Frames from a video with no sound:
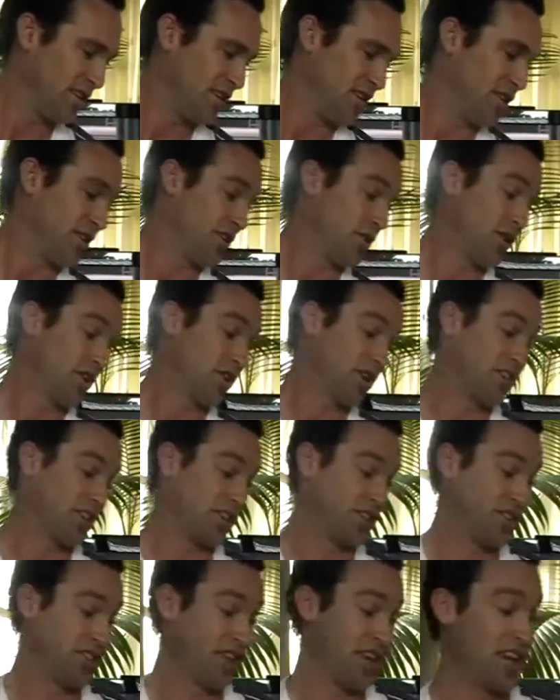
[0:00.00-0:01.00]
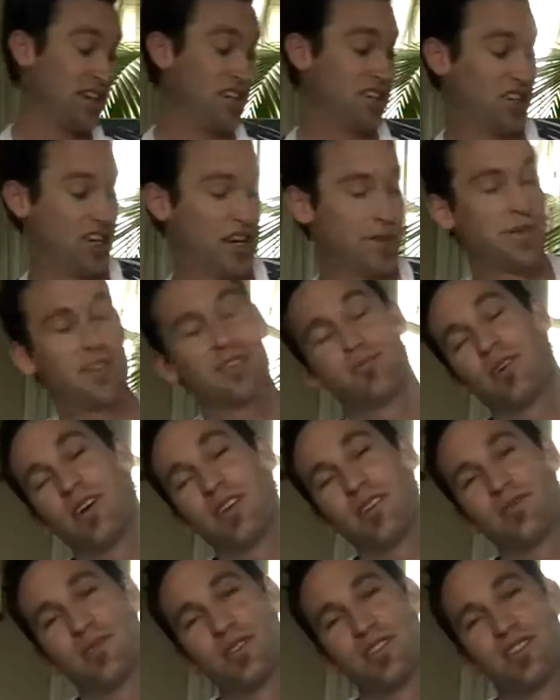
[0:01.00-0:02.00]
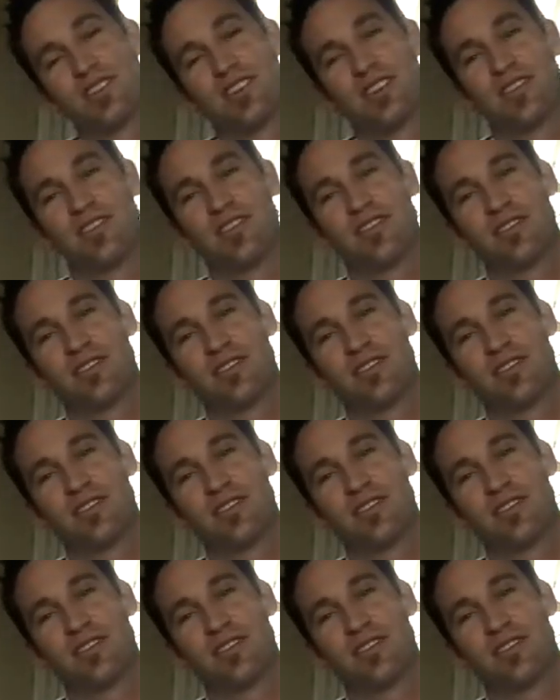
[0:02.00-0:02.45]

Oh no, I lied, the cheapest one was this.